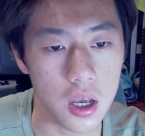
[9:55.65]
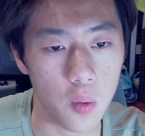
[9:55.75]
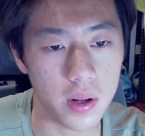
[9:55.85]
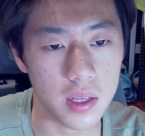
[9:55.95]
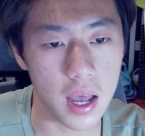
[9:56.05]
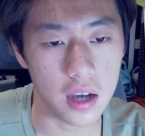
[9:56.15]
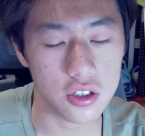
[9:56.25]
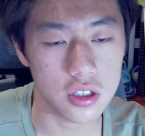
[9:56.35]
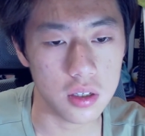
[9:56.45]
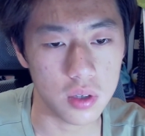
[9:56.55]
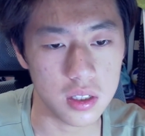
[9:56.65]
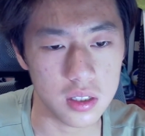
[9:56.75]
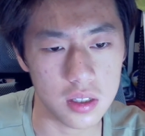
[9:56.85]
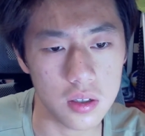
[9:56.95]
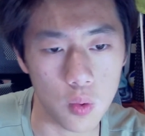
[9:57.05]
when
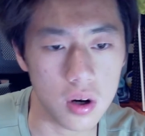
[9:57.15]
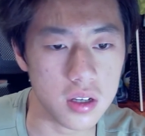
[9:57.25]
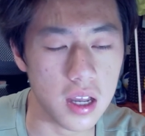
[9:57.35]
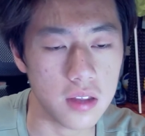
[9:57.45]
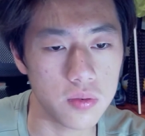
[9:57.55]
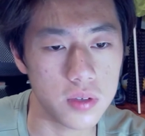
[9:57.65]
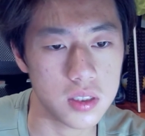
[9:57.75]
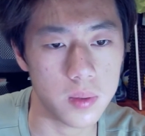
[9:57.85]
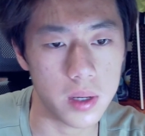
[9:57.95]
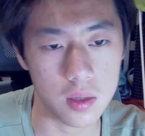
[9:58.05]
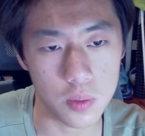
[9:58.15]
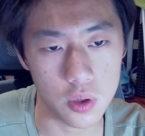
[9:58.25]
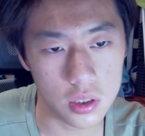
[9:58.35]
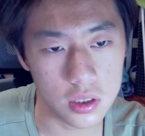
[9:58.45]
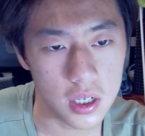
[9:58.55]
it didn't work and I had to restart my
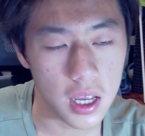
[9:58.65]
computer.